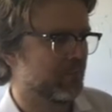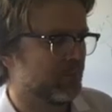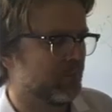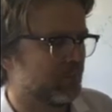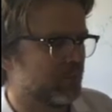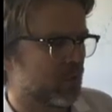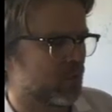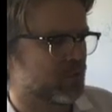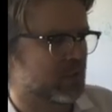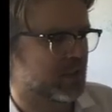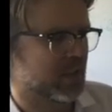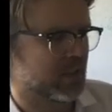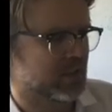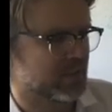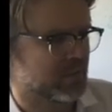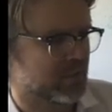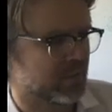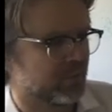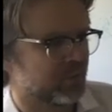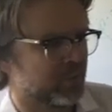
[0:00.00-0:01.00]

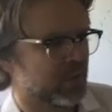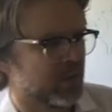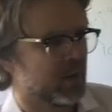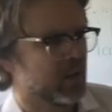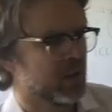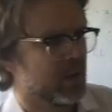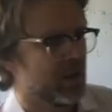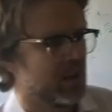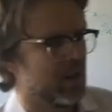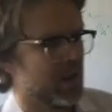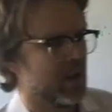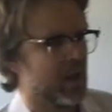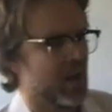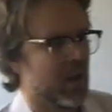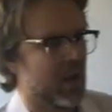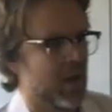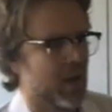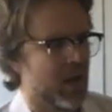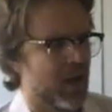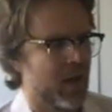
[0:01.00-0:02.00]
process.
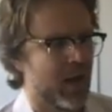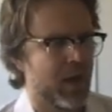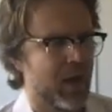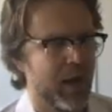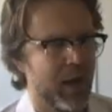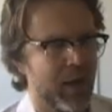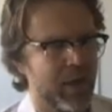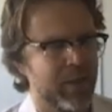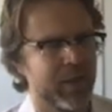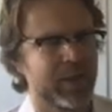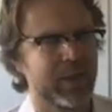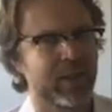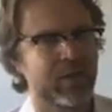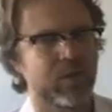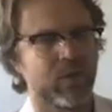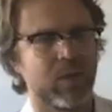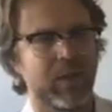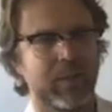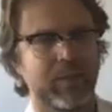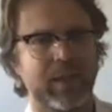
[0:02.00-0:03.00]
I think that's
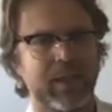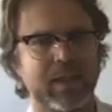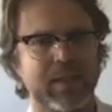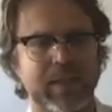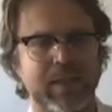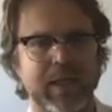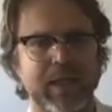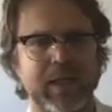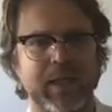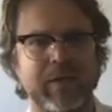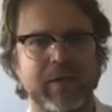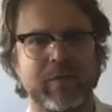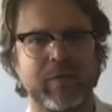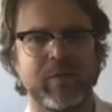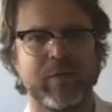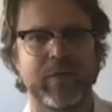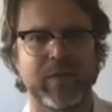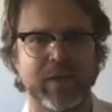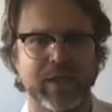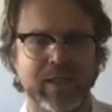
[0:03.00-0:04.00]
all I'm going to say
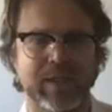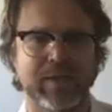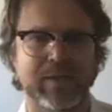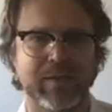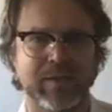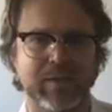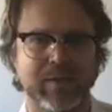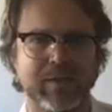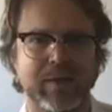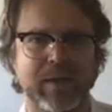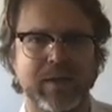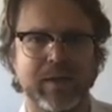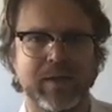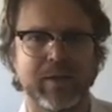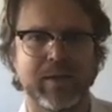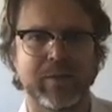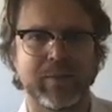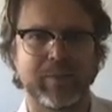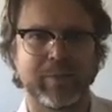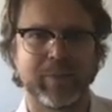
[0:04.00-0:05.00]
for this
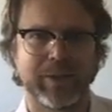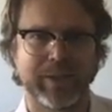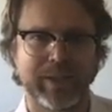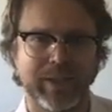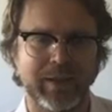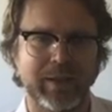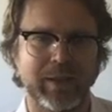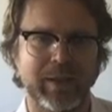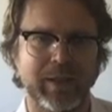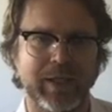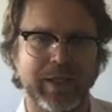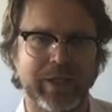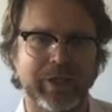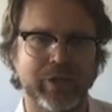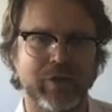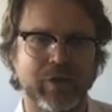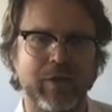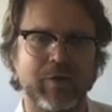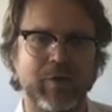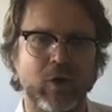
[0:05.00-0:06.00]
particular
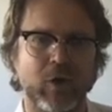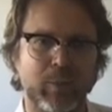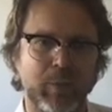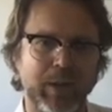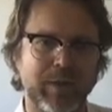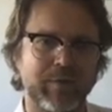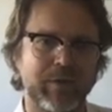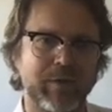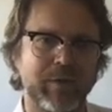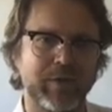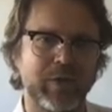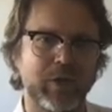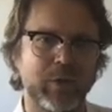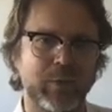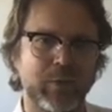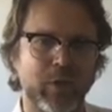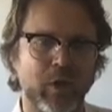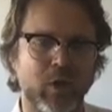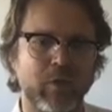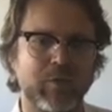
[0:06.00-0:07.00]
lecture. I hope I've given you
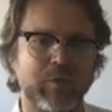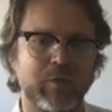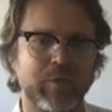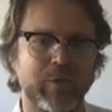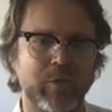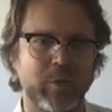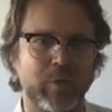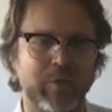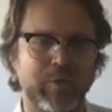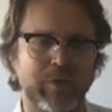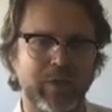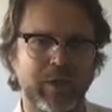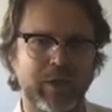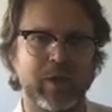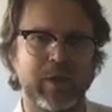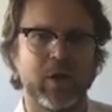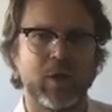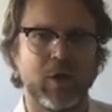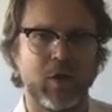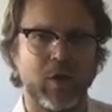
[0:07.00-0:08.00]
an overview
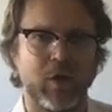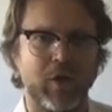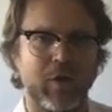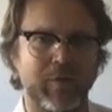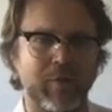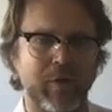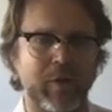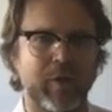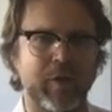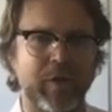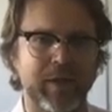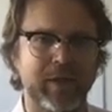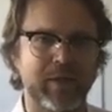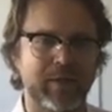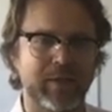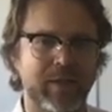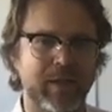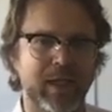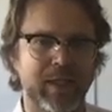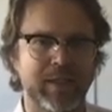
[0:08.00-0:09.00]
of the
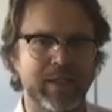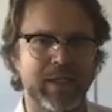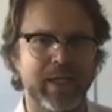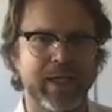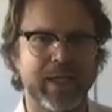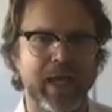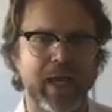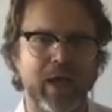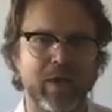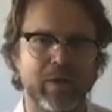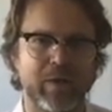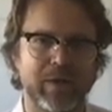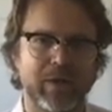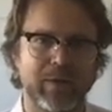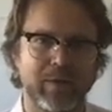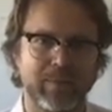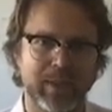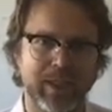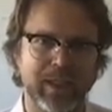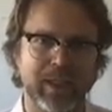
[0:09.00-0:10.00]
things that I set out in
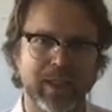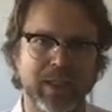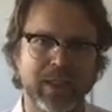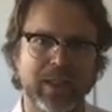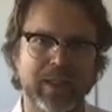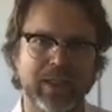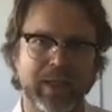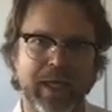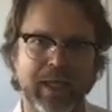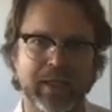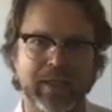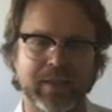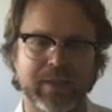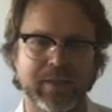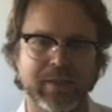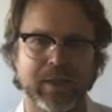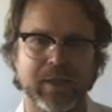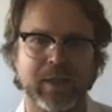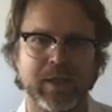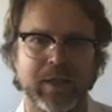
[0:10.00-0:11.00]
the beginning, and that
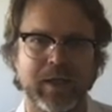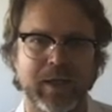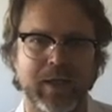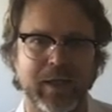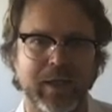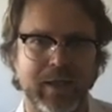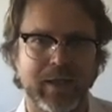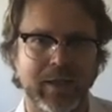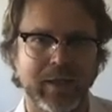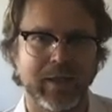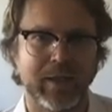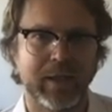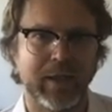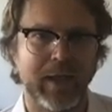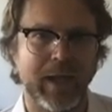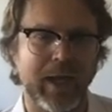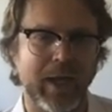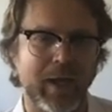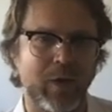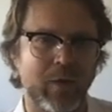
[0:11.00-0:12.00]
is
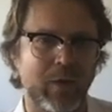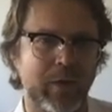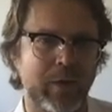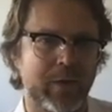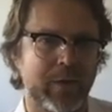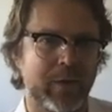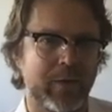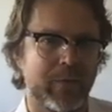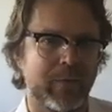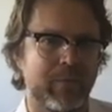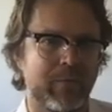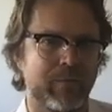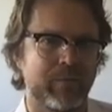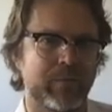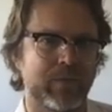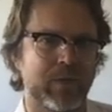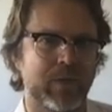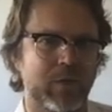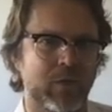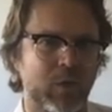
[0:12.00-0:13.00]
how
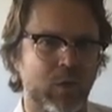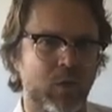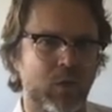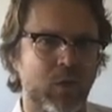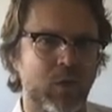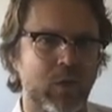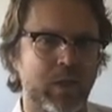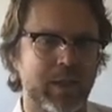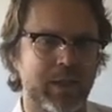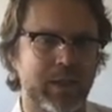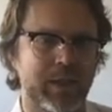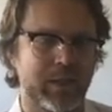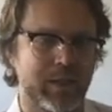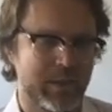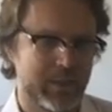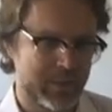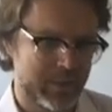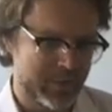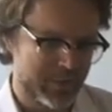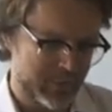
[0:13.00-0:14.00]
law
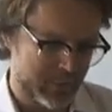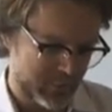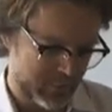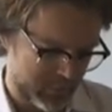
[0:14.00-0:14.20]
is